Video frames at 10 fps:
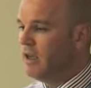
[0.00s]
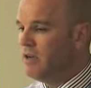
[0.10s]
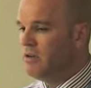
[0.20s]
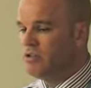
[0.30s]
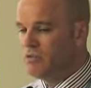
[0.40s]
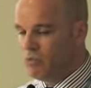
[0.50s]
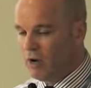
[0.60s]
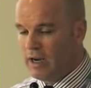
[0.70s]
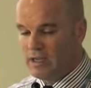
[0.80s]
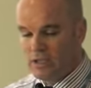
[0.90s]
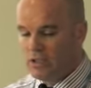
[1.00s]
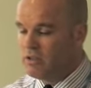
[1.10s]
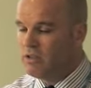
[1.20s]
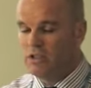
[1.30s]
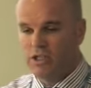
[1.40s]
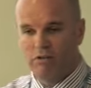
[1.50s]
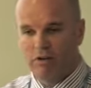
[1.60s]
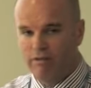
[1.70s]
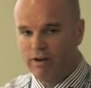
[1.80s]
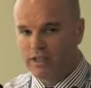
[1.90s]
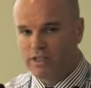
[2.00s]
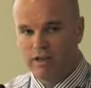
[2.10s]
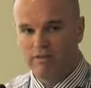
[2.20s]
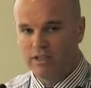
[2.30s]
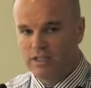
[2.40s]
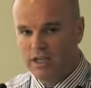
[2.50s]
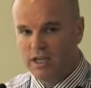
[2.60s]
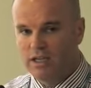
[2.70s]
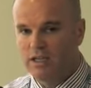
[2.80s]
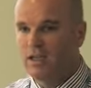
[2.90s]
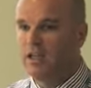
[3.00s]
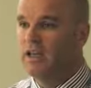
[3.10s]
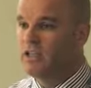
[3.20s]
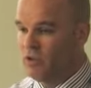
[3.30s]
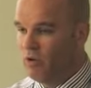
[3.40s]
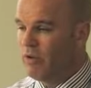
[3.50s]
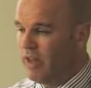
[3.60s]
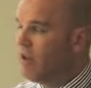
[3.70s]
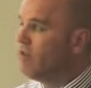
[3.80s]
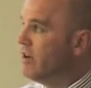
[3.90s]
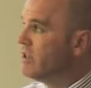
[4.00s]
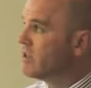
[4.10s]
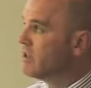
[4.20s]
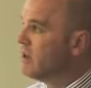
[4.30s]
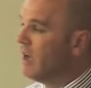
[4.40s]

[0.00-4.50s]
And while this is generally very safe indeed, it's not without risk.